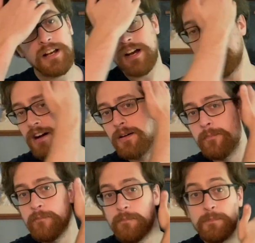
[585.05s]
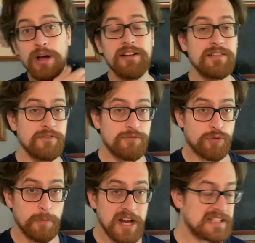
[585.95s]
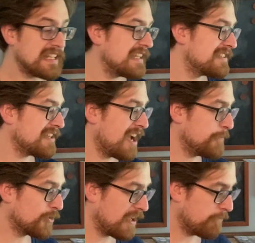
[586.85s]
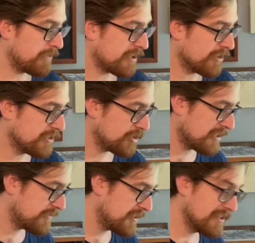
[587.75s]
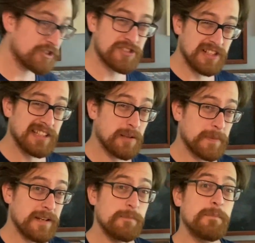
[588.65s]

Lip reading: But for my taste, I'm okay with hearing the shift just a little bit.